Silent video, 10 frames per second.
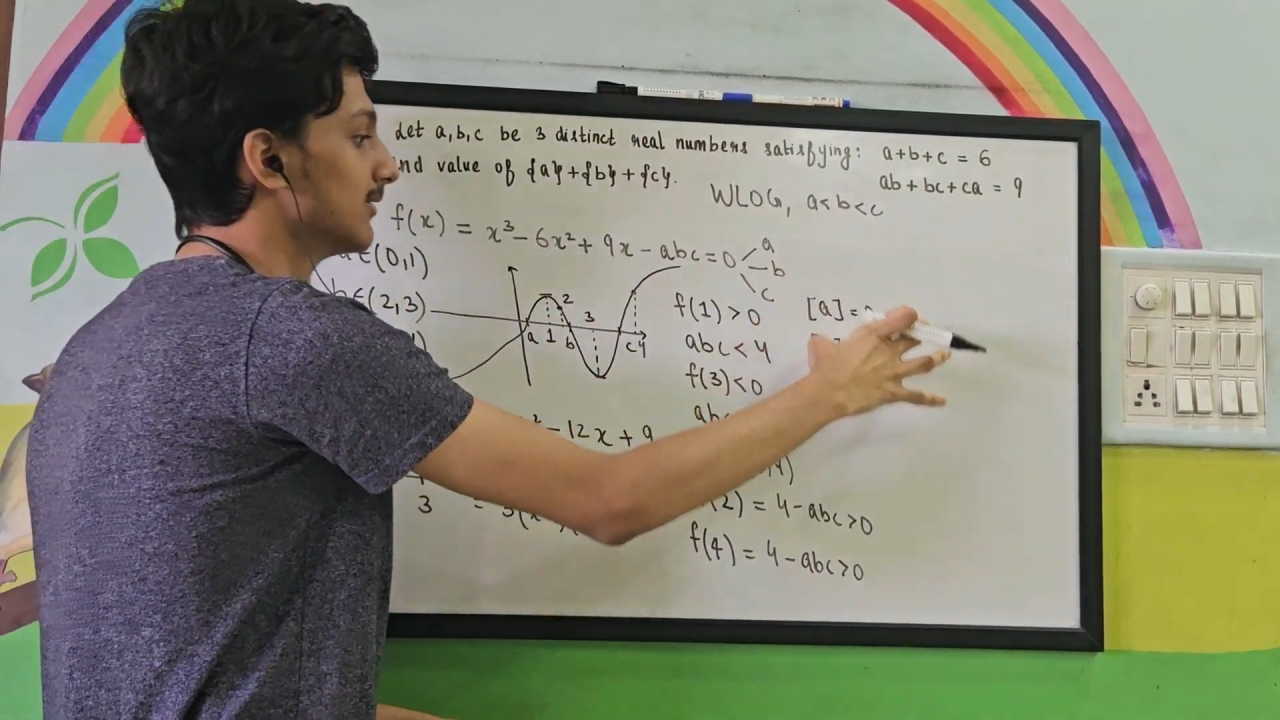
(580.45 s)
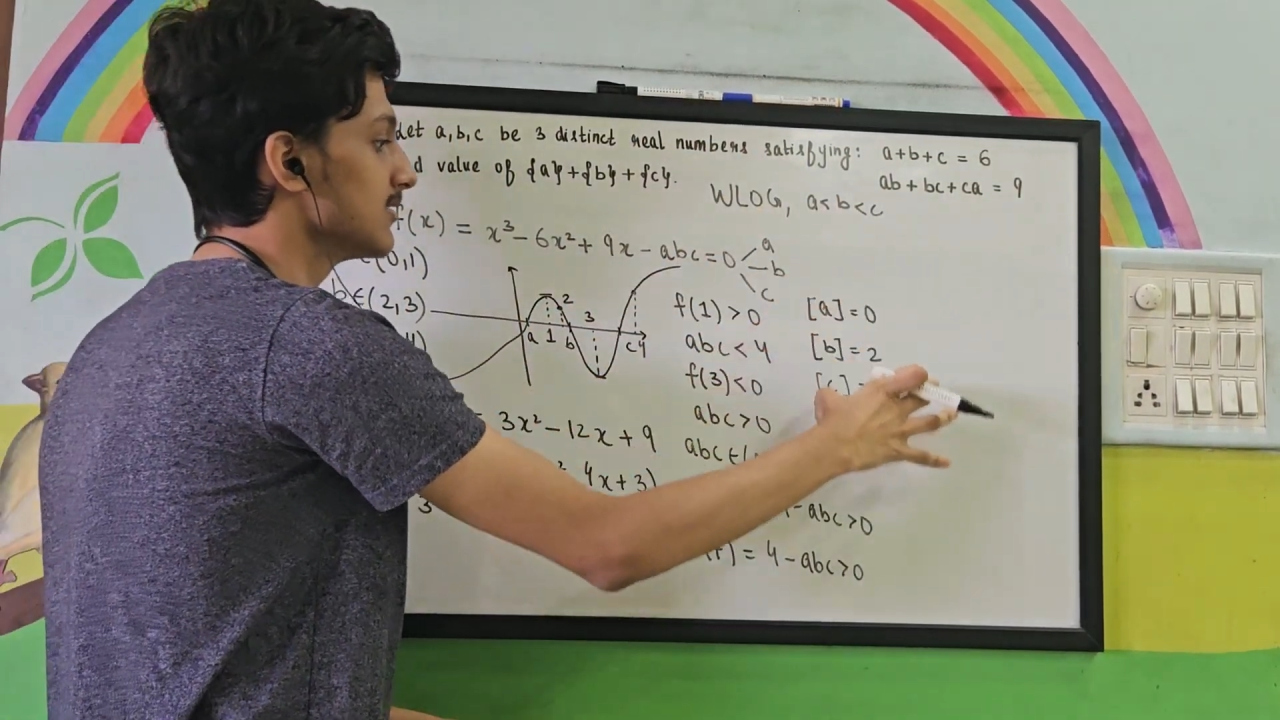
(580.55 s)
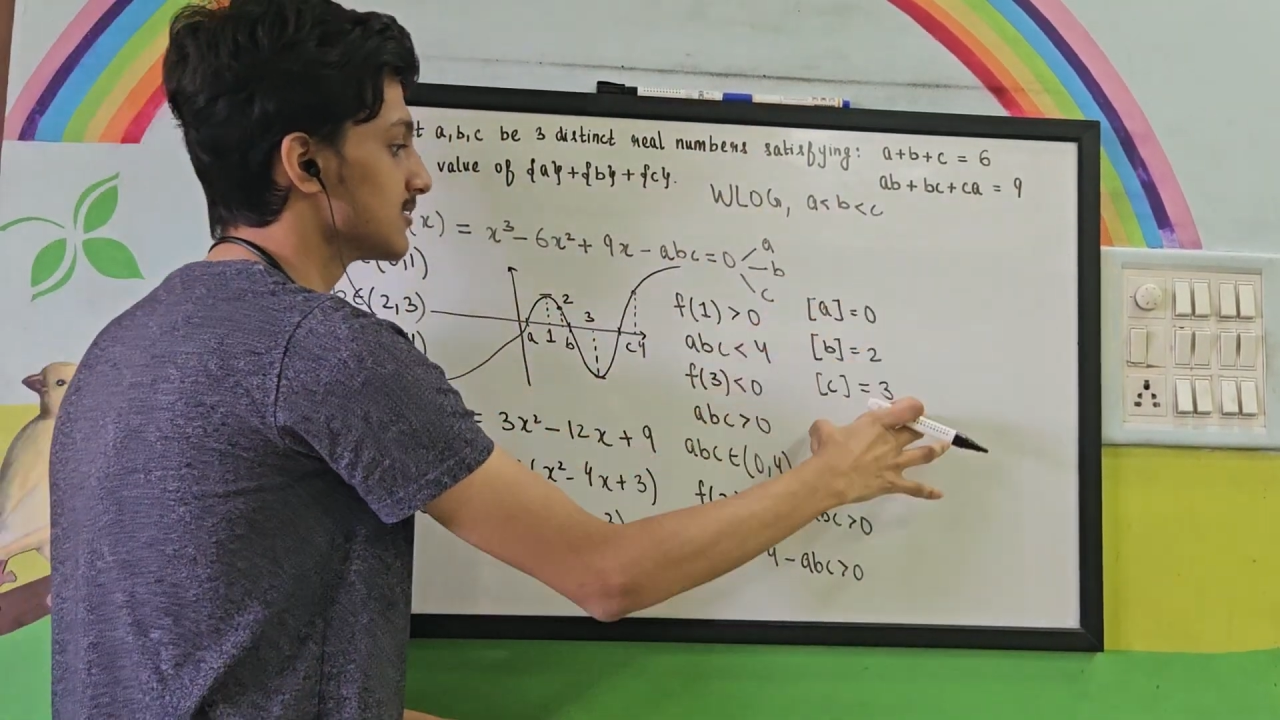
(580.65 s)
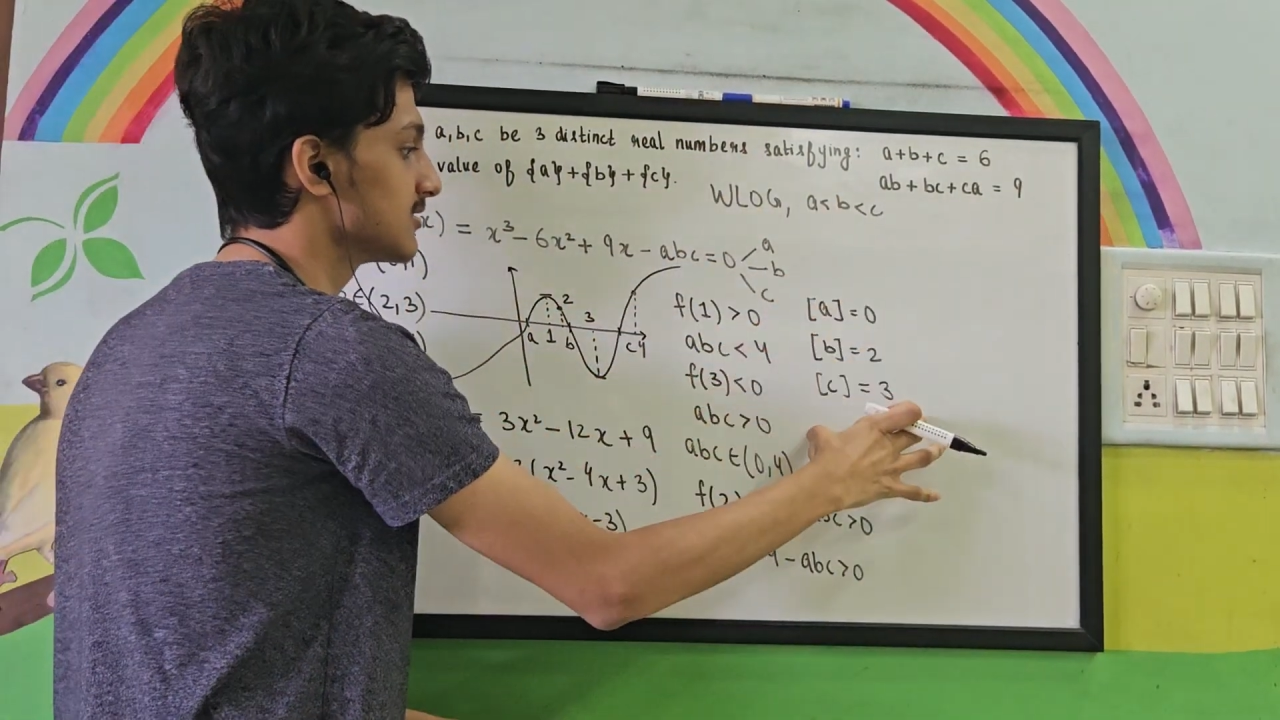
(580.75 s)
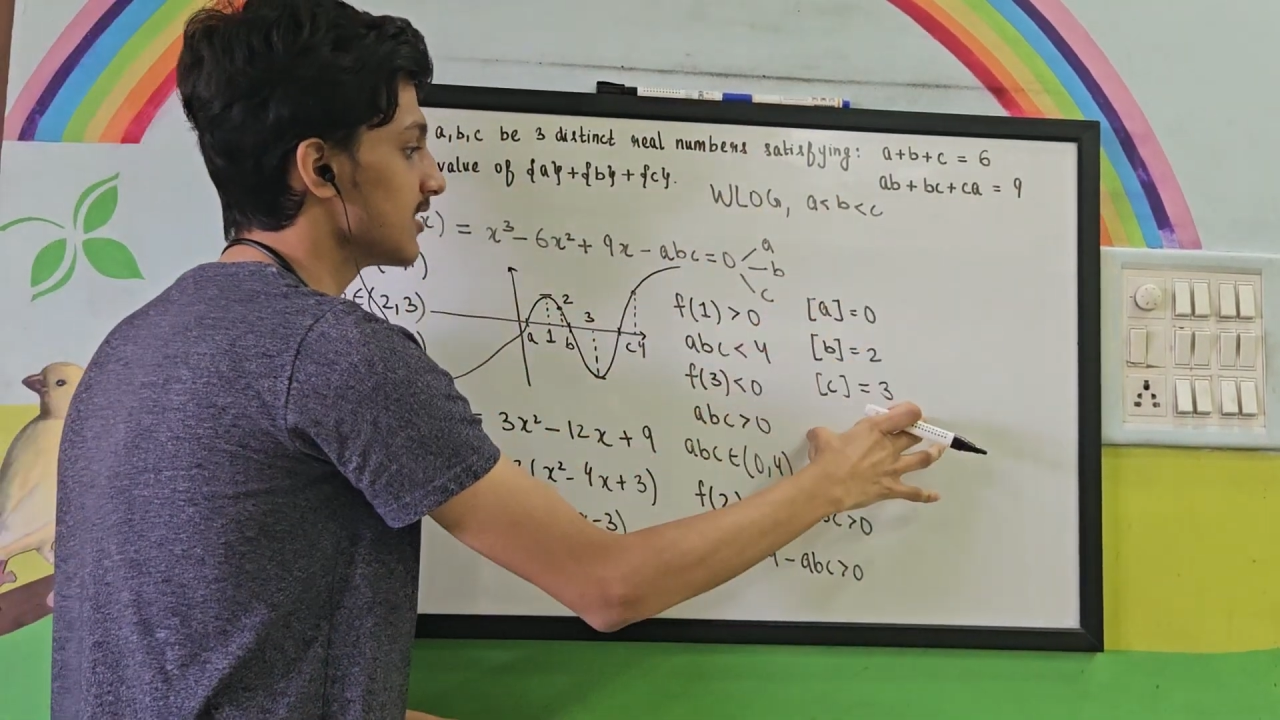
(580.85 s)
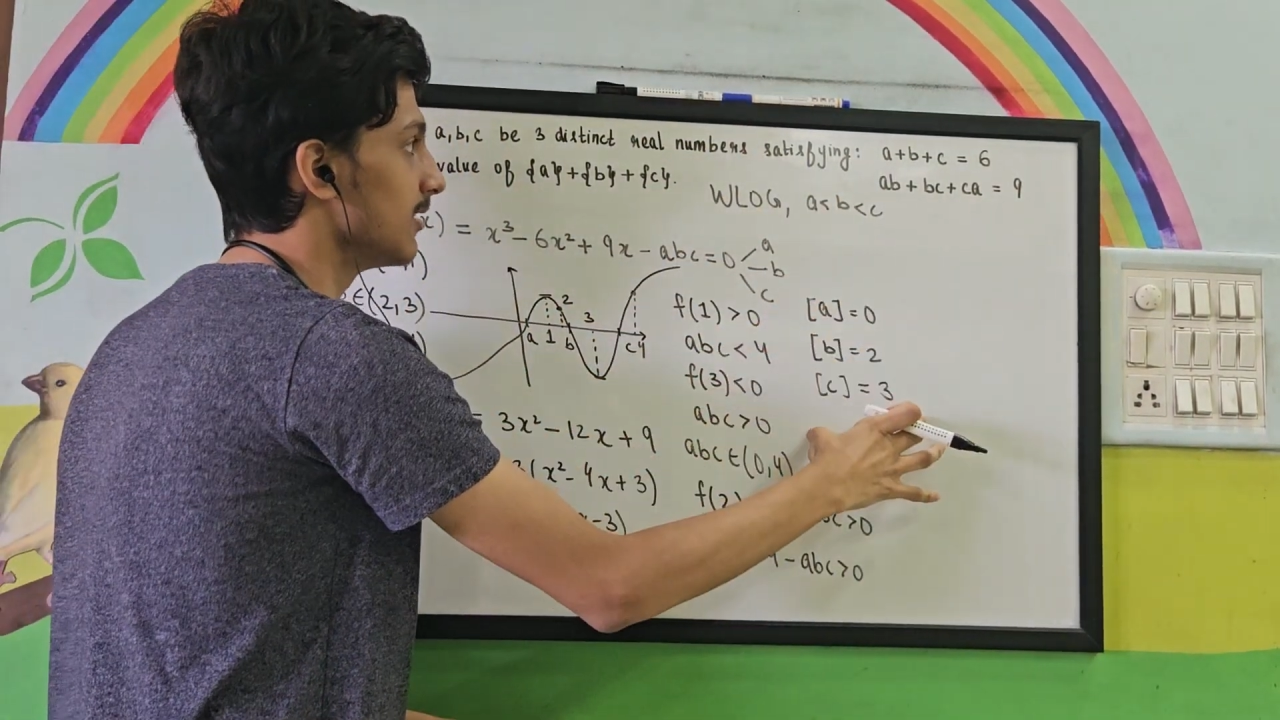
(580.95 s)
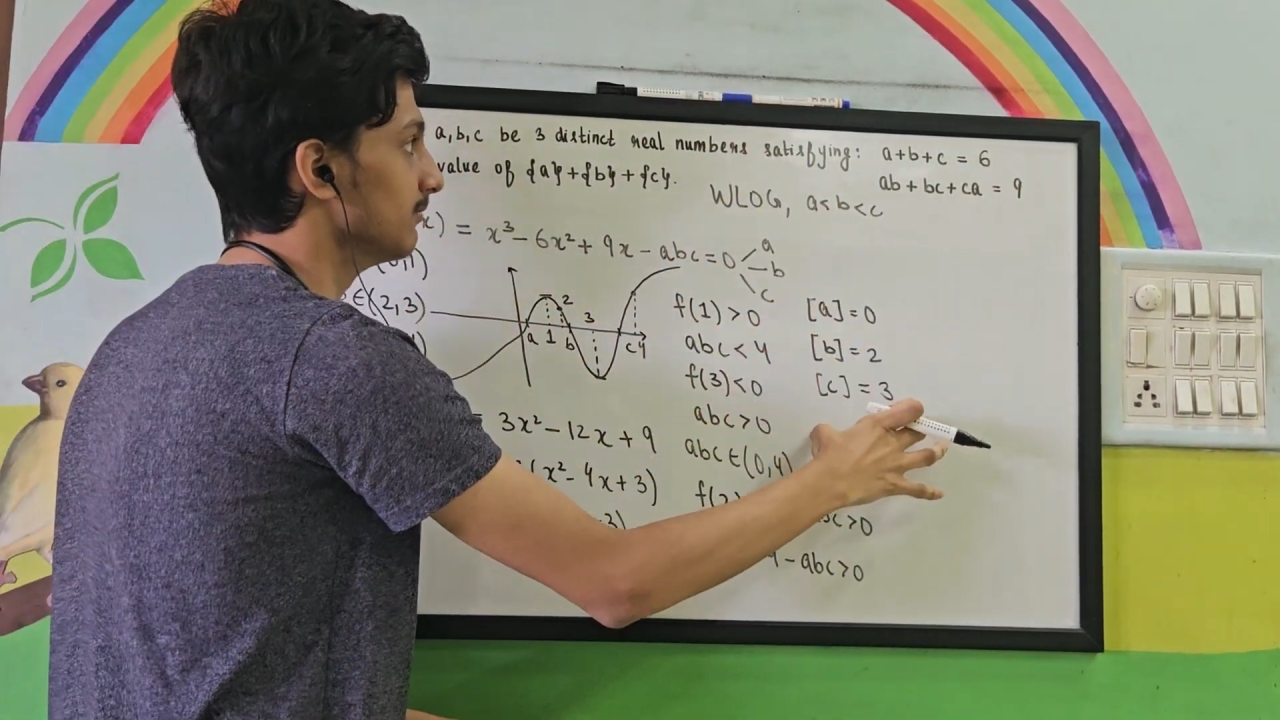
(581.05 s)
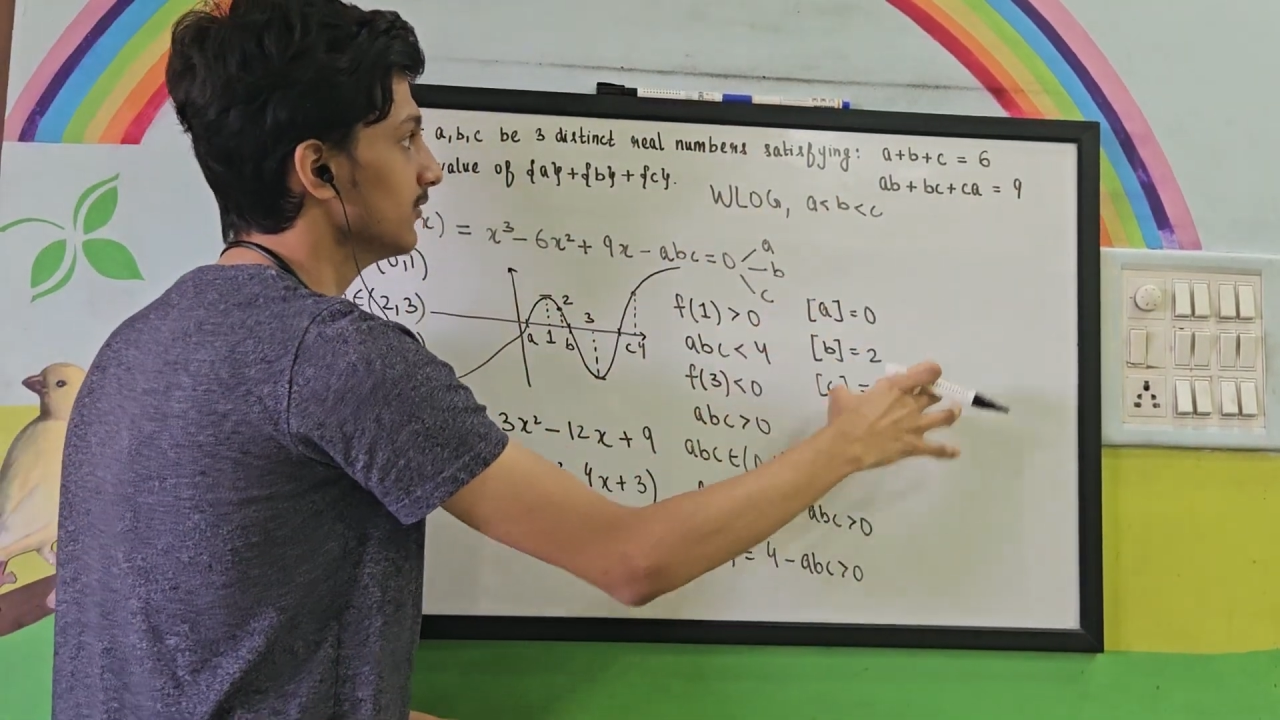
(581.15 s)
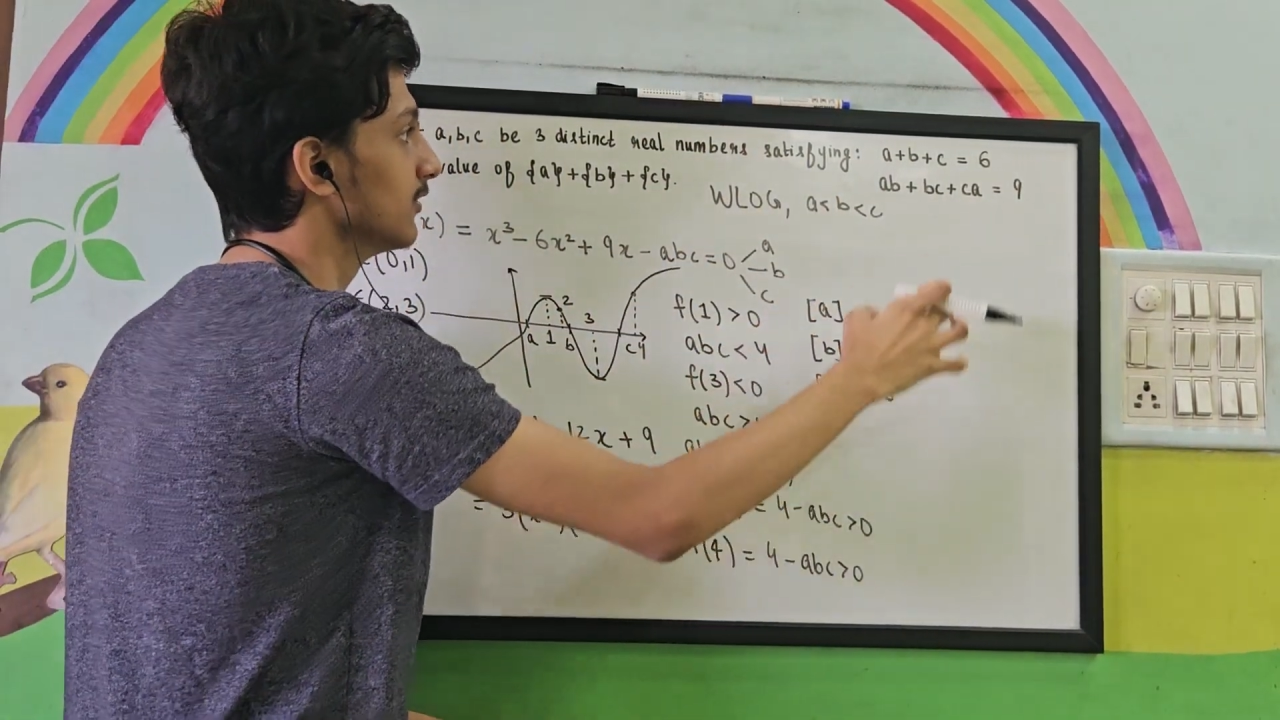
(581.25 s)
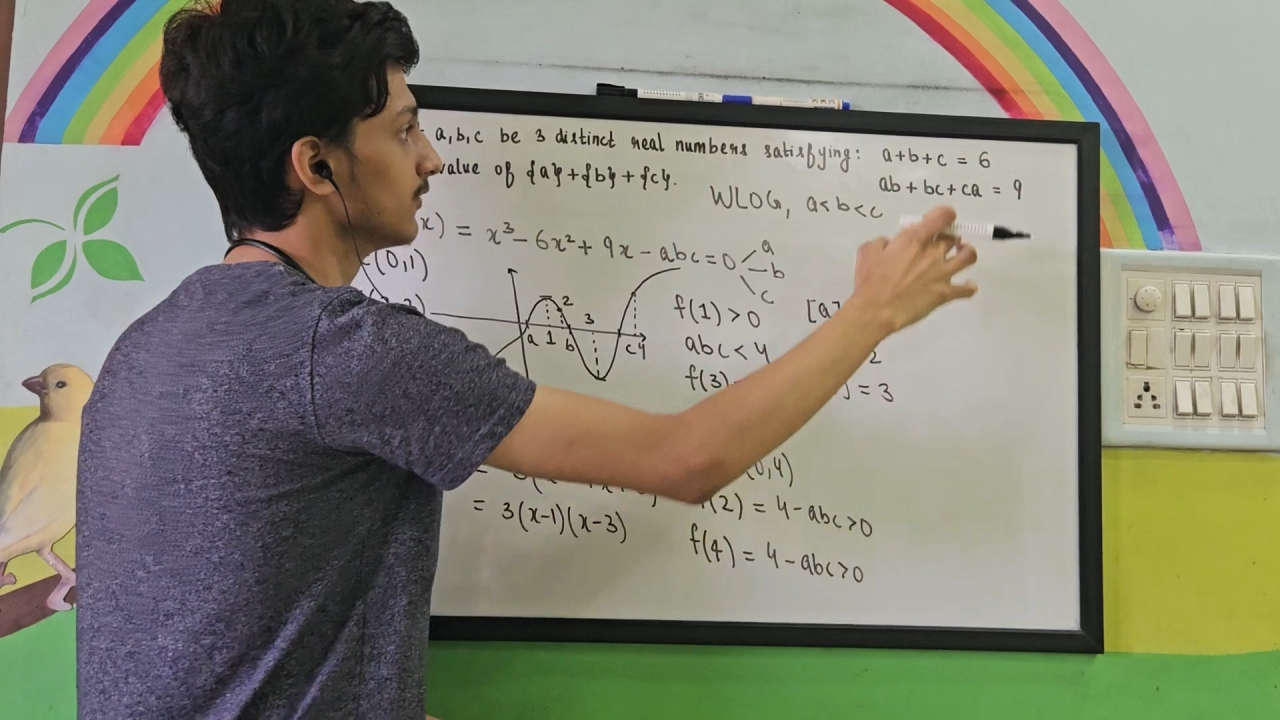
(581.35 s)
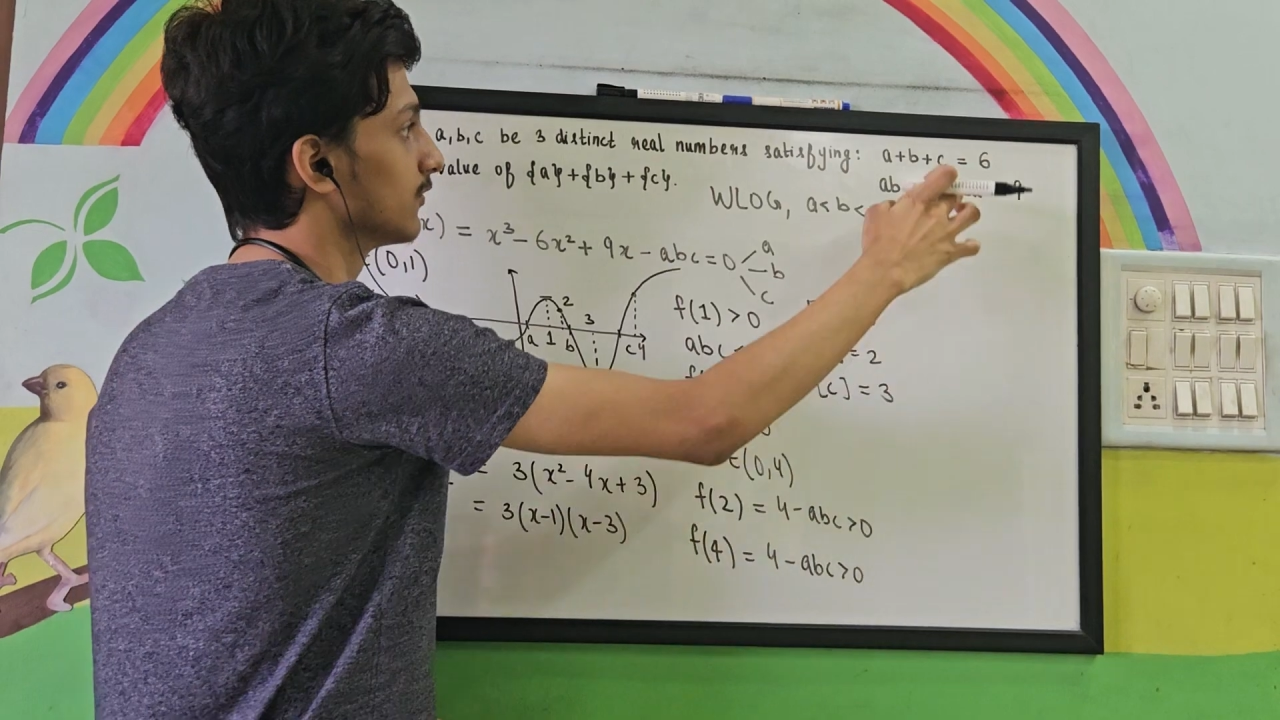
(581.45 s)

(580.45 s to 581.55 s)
this sum